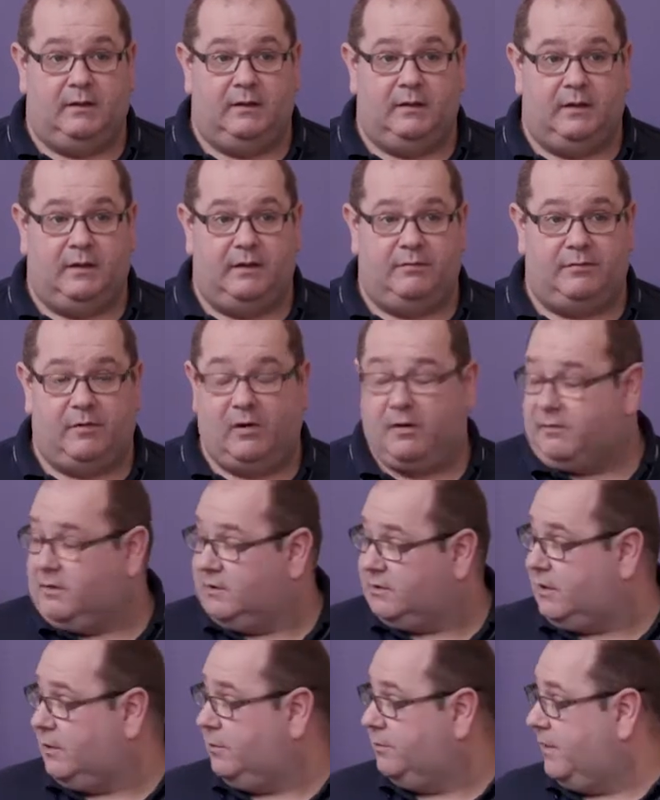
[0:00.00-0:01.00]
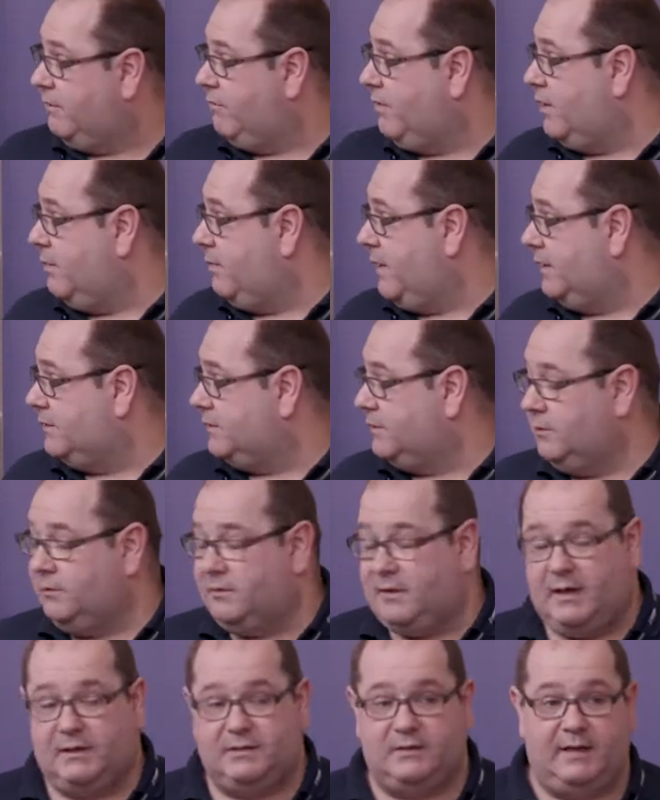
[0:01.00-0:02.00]
They're 5 years old. They run about
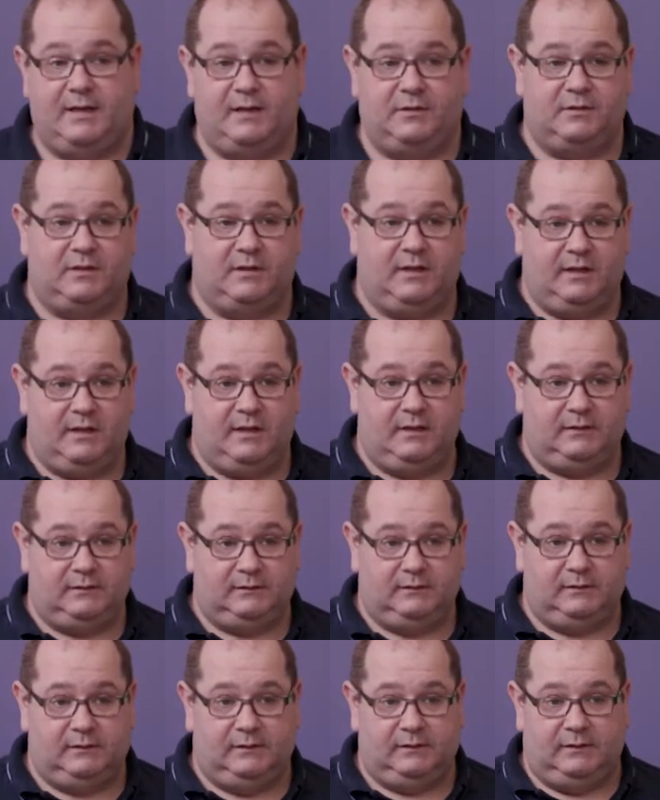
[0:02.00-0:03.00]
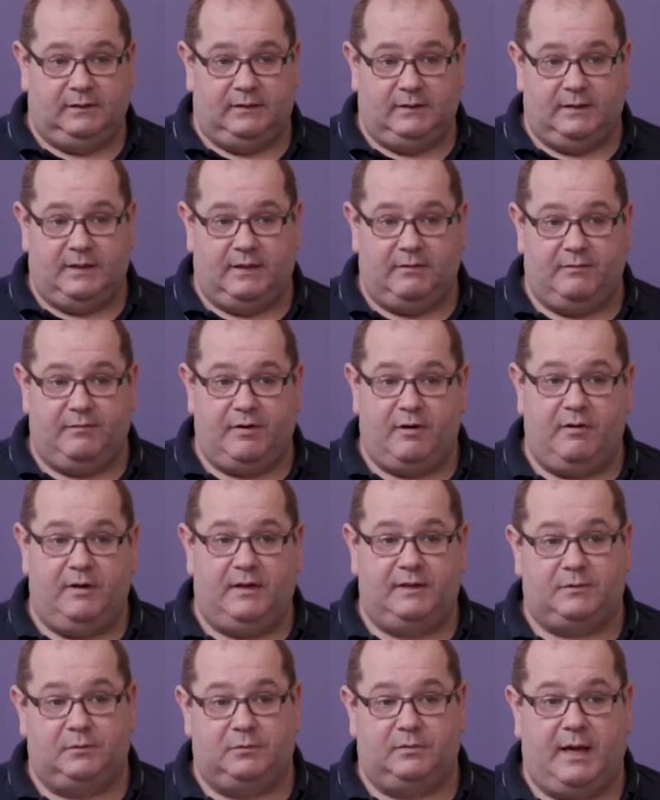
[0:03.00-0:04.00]
2,000 hours a year. They have very
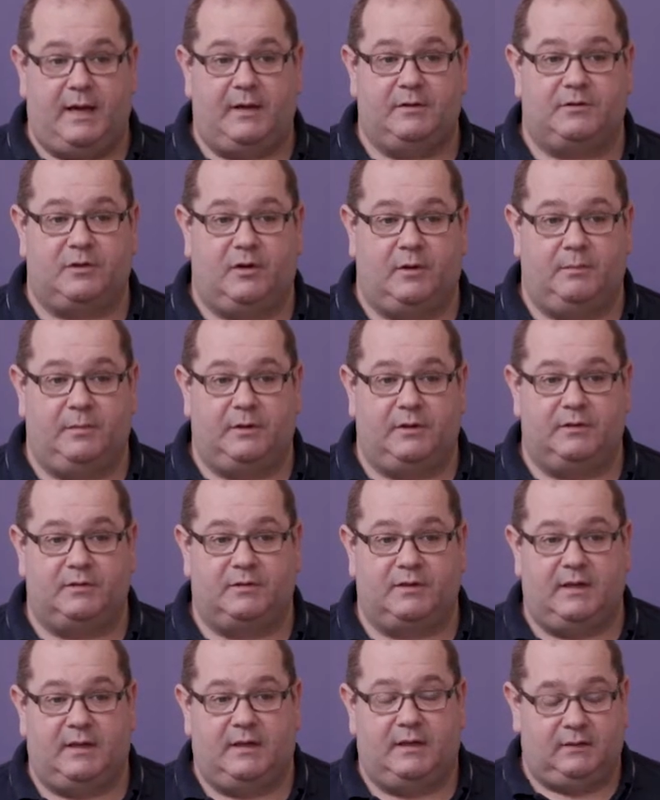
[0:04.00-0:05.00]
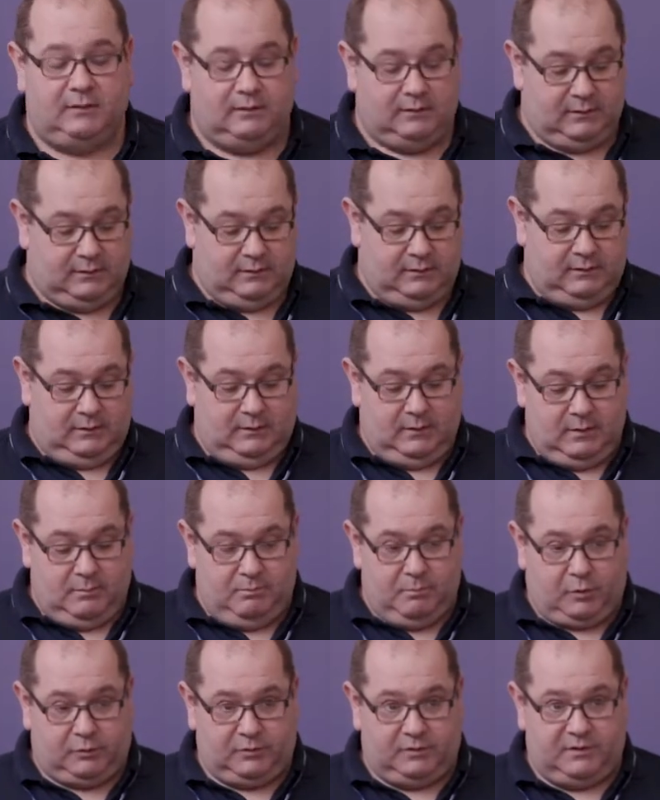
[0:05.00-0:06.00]
little downtime because they're
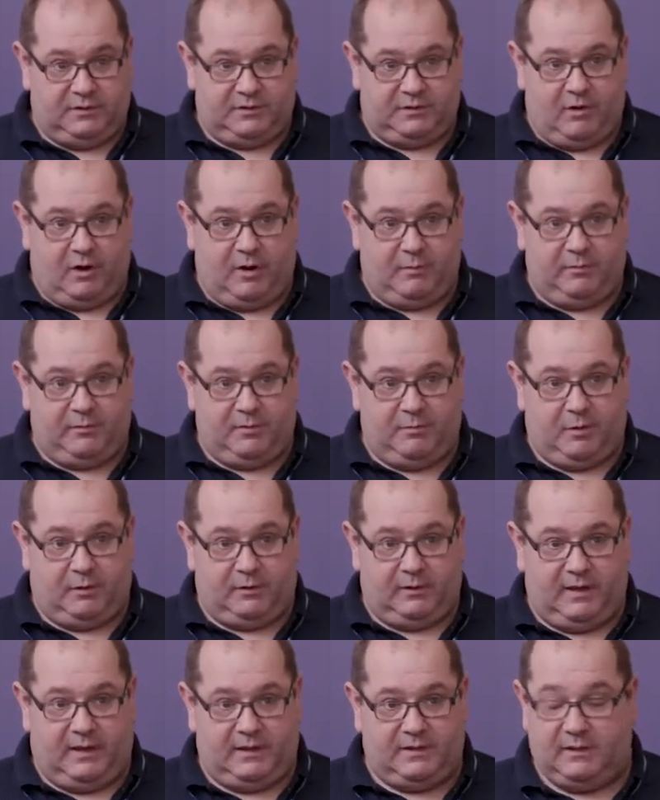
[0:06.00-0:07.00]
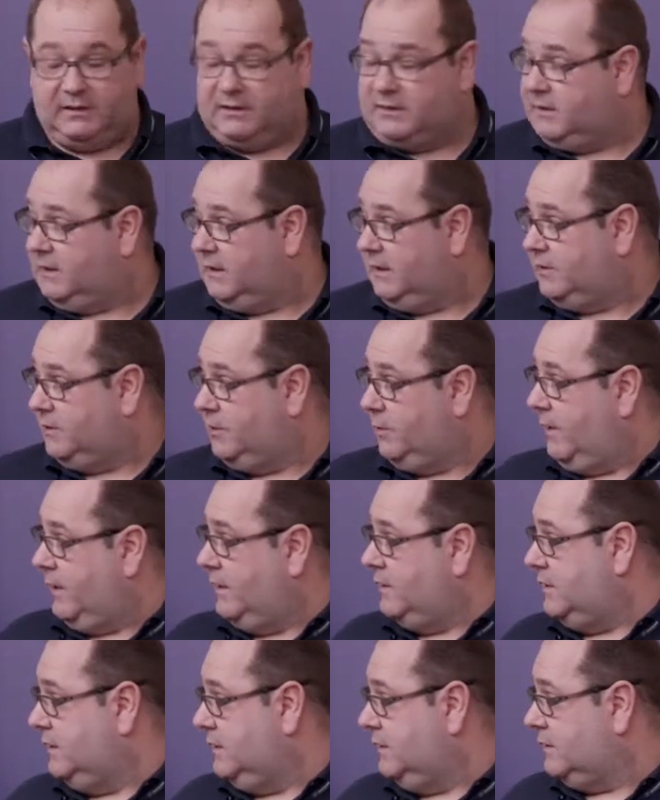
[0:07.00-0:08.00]
modern design with the modern engine, tier 2
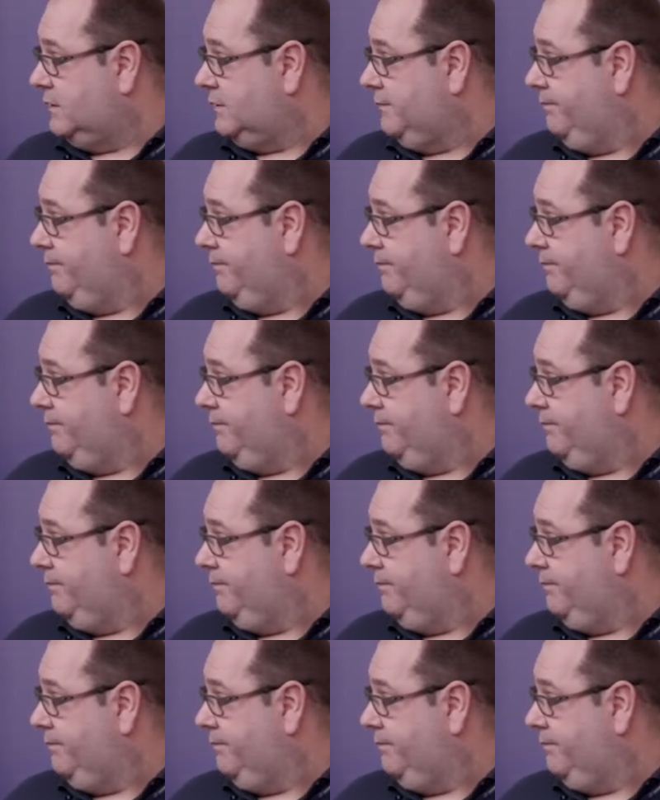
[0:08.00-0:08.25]
engines.